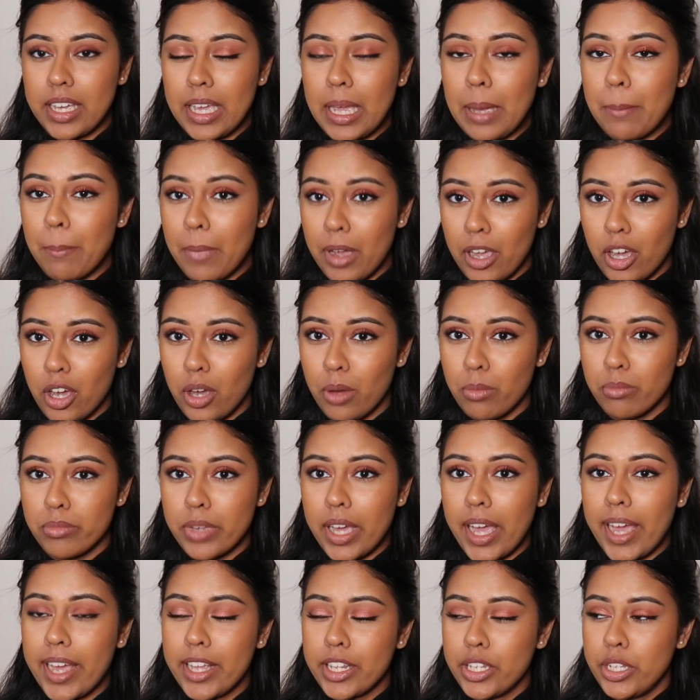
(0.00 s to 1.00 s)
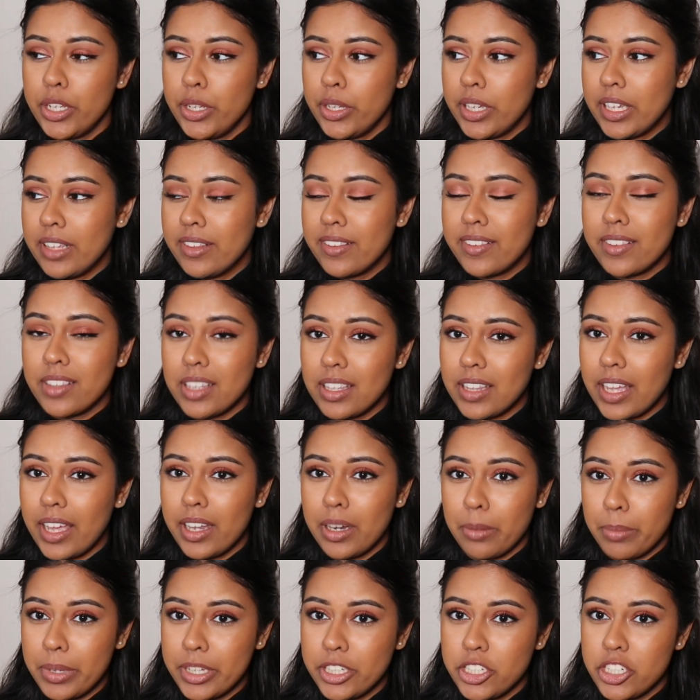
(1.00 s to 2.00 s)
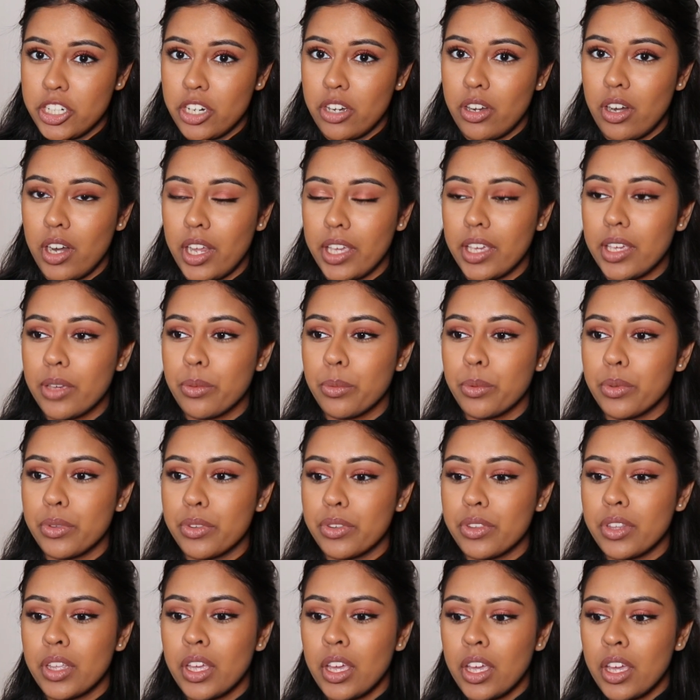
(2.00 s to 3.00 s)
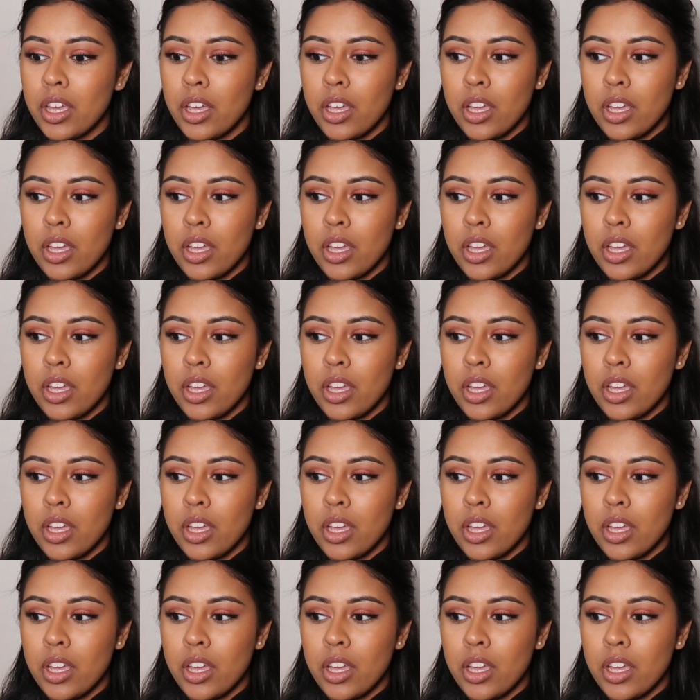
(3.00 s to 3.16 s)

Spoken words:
in my arm, and you can see that in the picture. Like, it was,